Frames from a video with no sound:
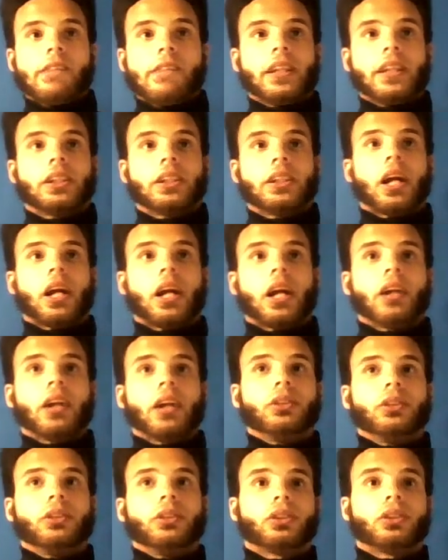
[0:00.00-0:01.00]
he's not
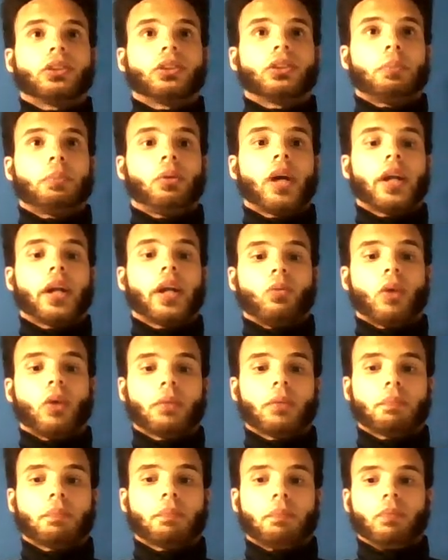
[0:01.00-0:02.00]
used to playing
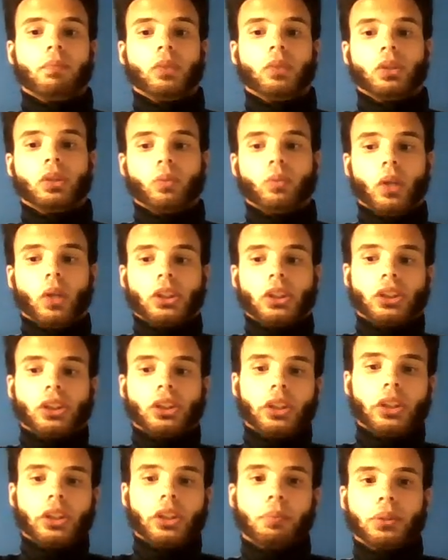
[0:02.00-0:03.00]
one one
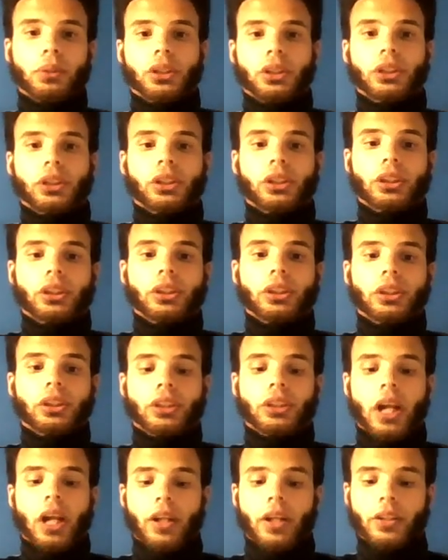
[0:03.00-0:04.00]
single position in an
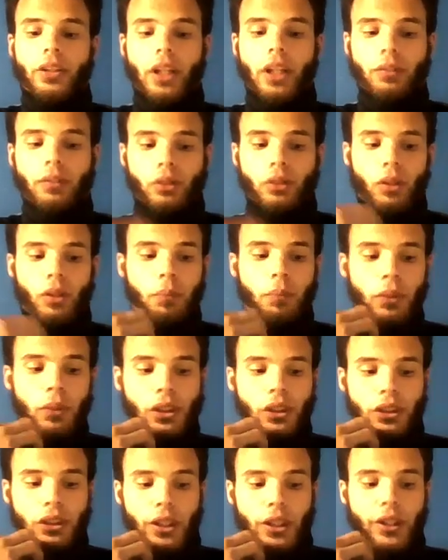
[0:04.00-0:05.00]
entire game. So I'm
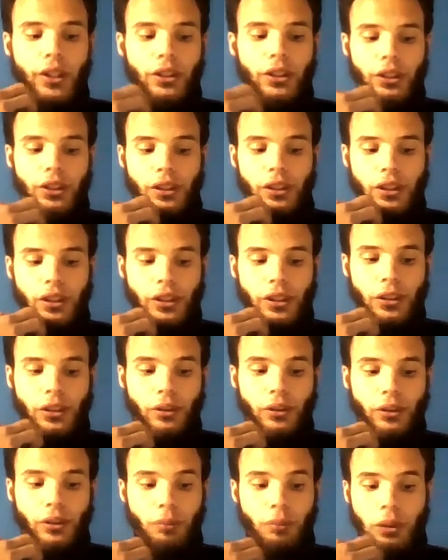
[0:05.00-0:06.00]
pretty excited to see how that
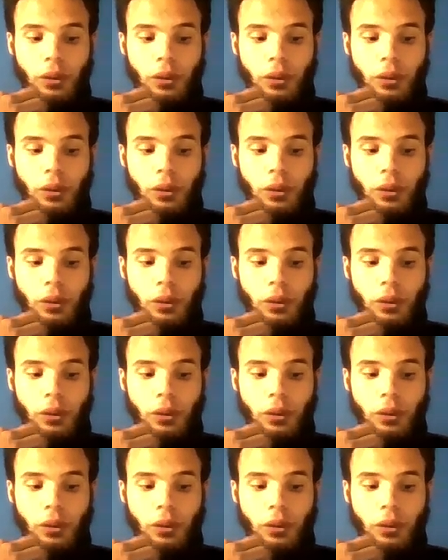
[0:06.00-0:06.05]
goes